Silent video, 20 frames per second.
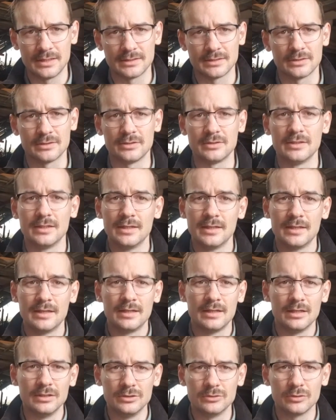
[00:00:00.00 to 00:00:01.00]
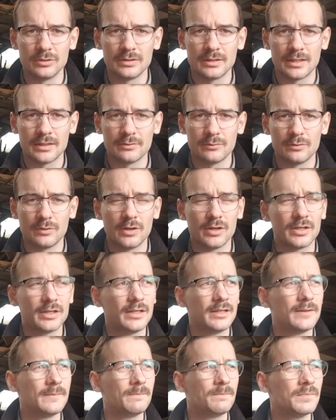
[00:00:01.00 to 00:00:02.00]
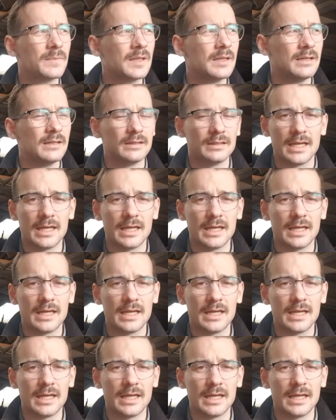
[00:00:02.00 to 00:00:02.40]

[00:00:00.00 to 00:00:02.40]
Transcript: And yeah, so enjoy leatherworking.